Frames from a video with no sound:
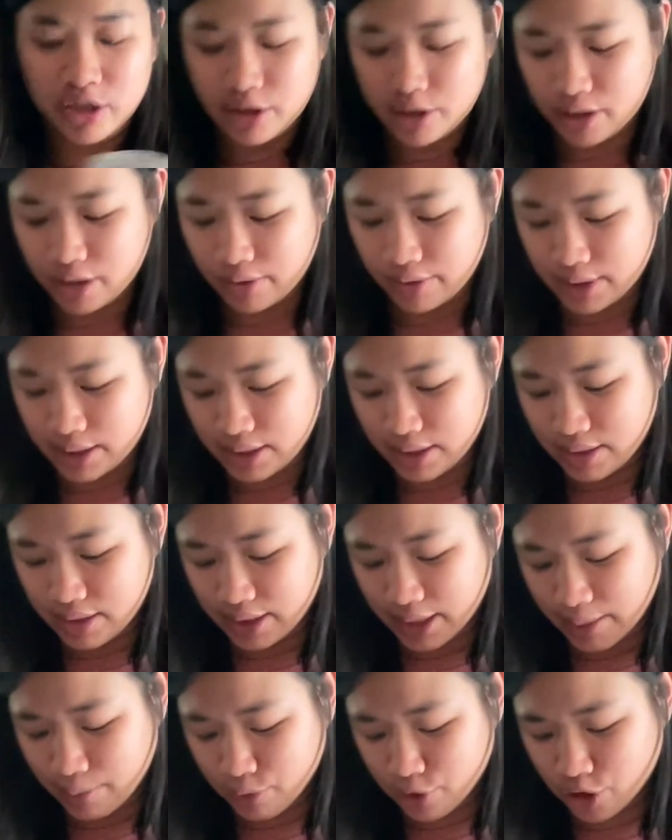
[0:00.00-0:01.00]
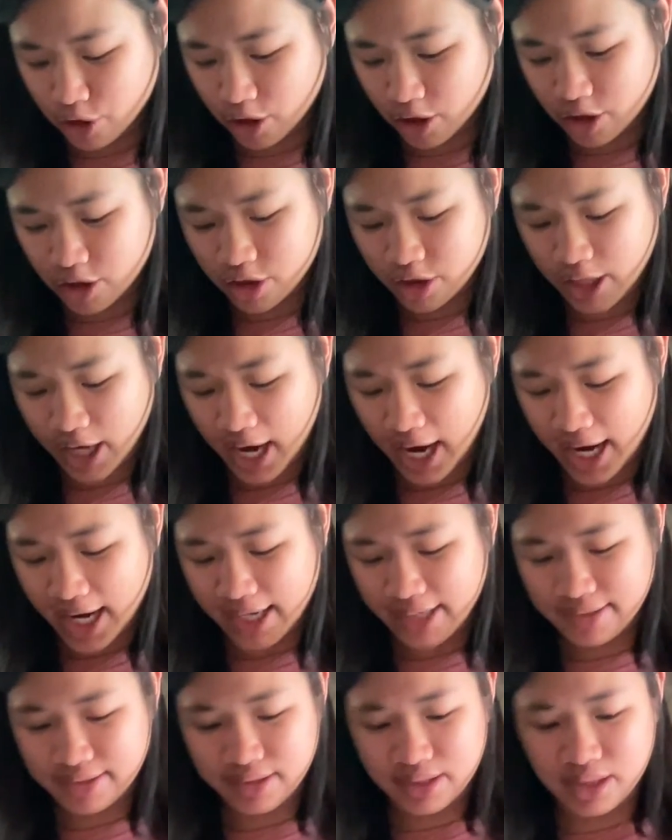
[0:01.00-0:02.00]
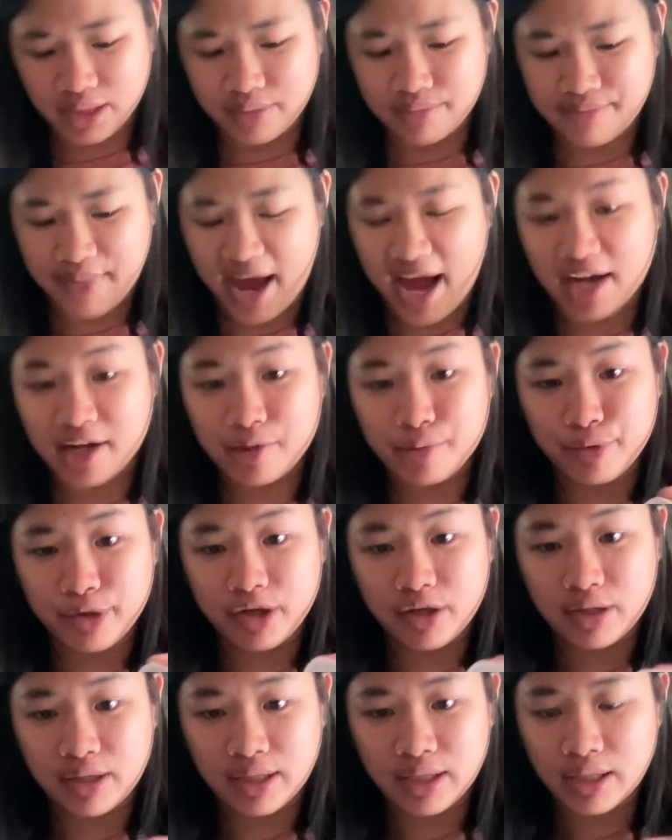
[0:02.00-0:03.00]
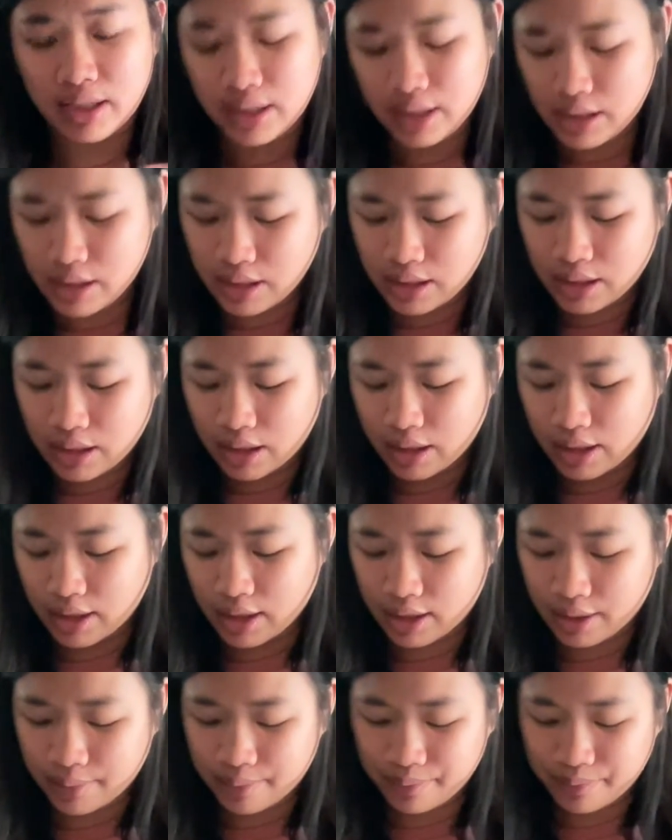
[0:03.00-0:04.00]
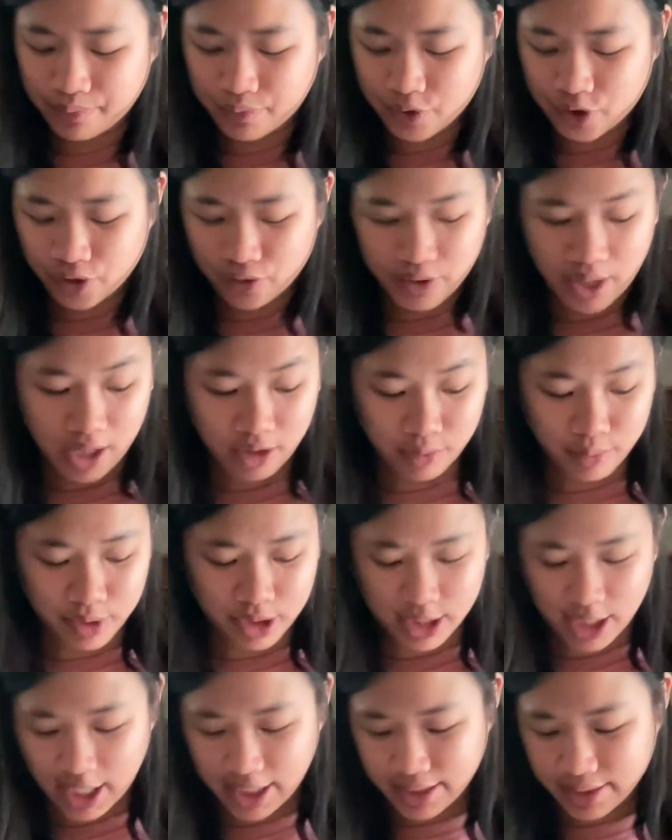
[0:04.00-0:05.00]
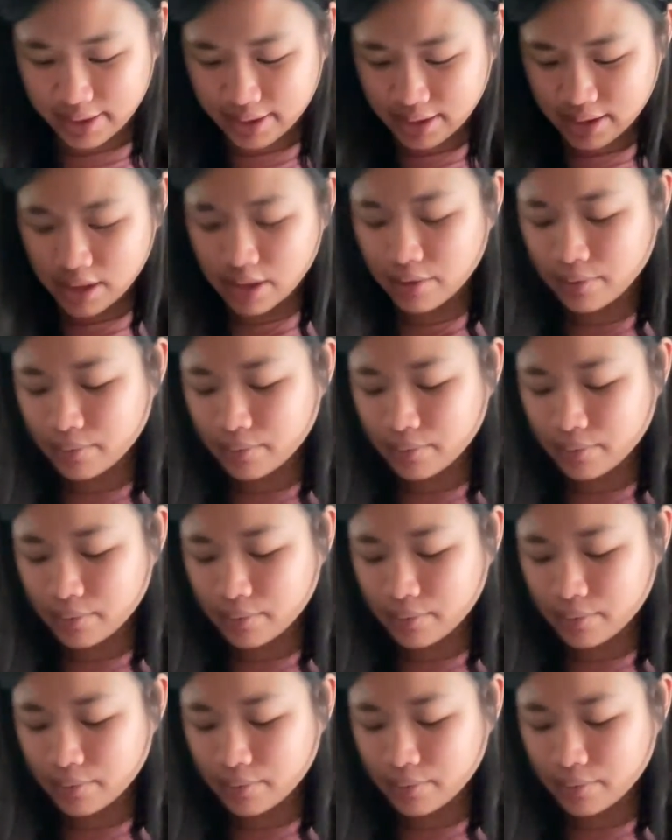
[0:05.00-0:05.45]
So it's the same charger as the MacBook. So that'll be nice.